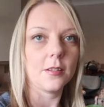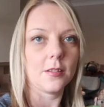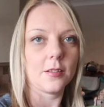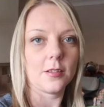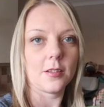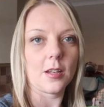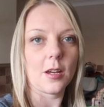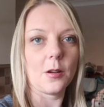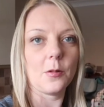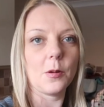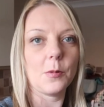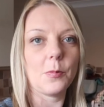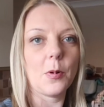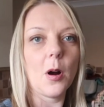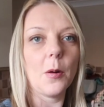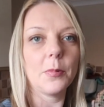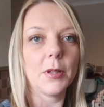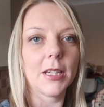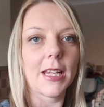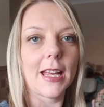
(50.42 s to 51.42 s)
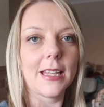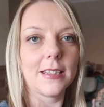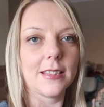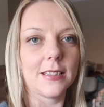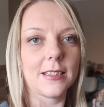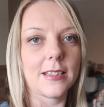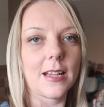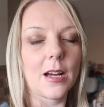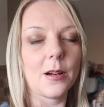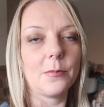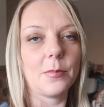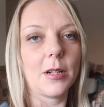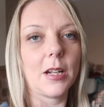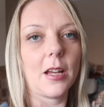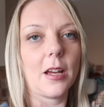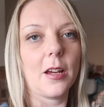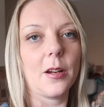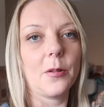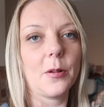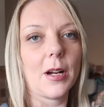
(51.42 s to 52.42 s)
So pop your guesses down
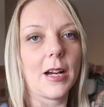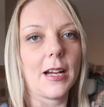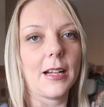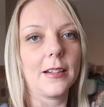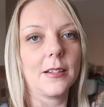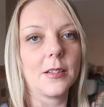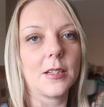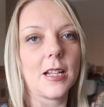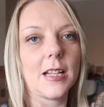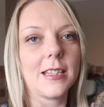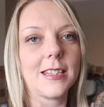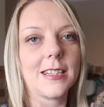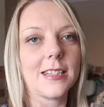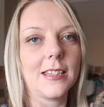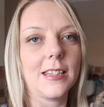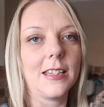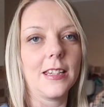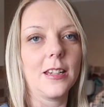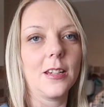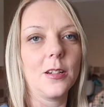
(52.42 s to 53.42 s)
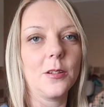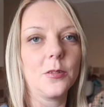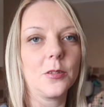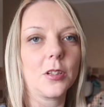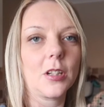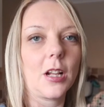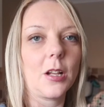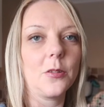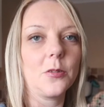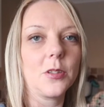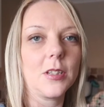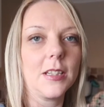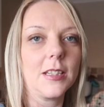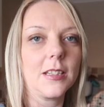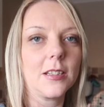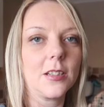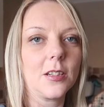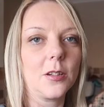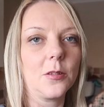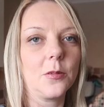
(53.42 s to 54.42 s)
below and let's see who's
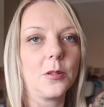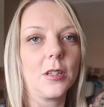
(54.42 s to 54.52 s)
closest to